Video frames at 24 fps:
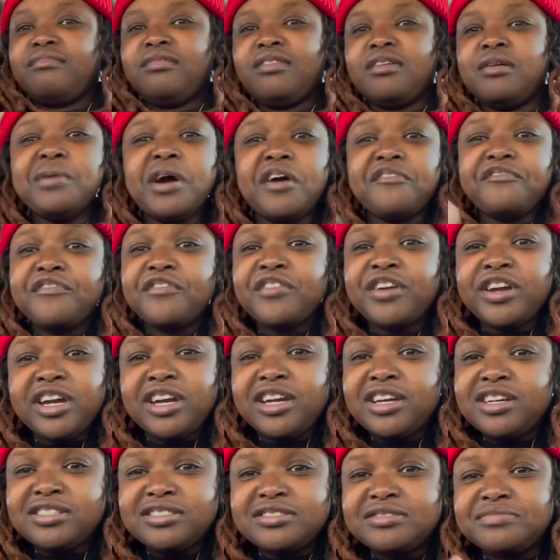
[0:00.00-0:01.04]
my
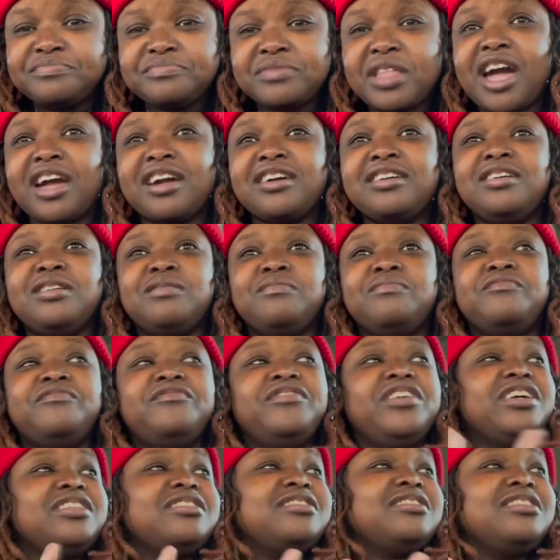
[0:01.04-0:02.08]
friends. I can come
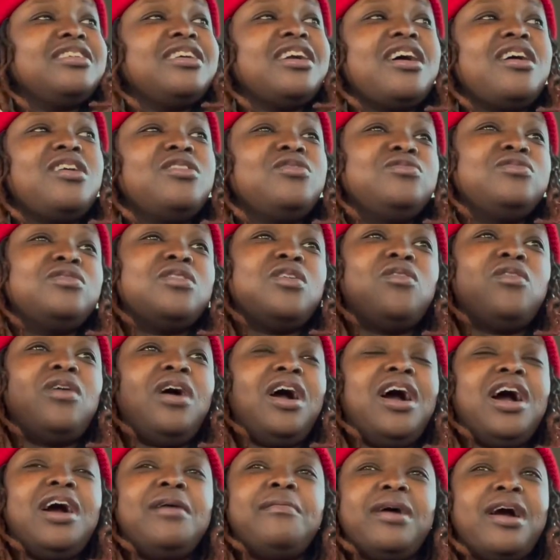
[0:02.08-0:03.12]
visit y'all, you know.
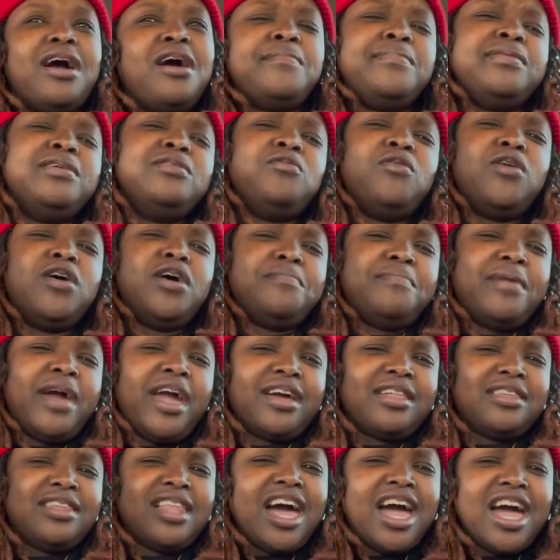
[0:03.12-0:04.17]
I'll be going back
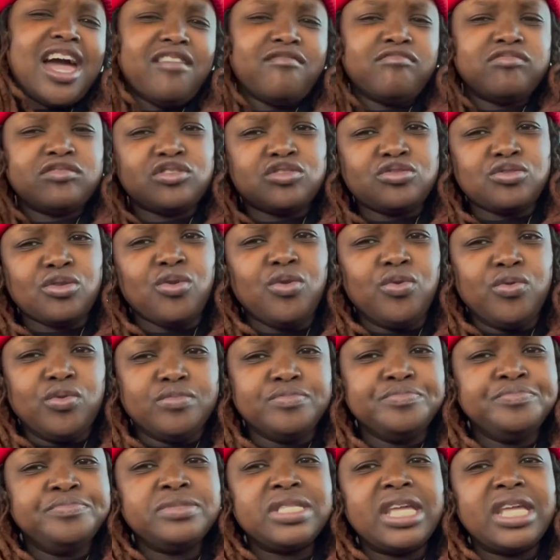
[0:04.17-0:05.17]
live soon.